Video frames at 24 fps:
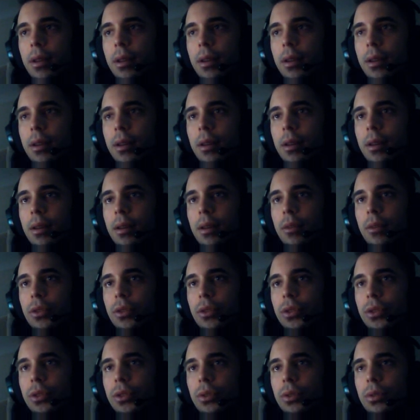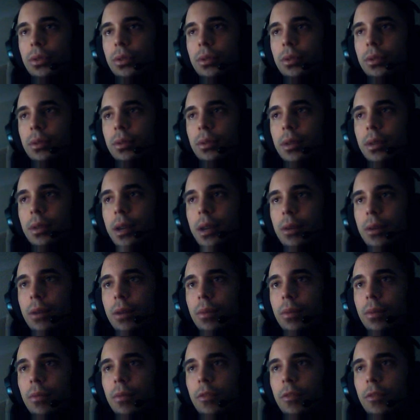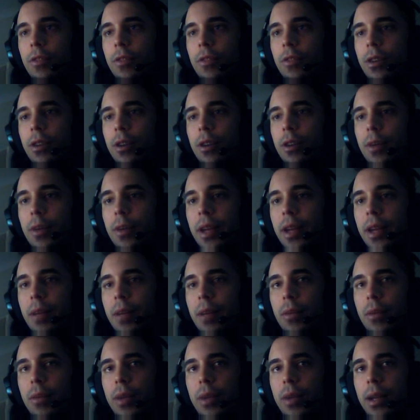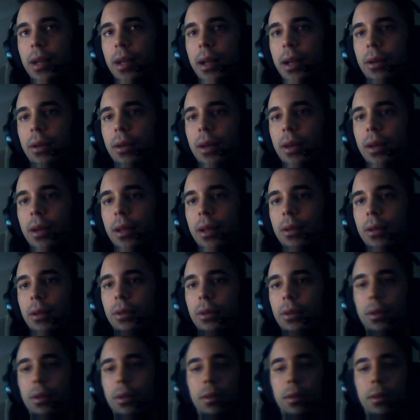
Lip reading: I'm not sure how far up I am, but we can calculate. Hold on.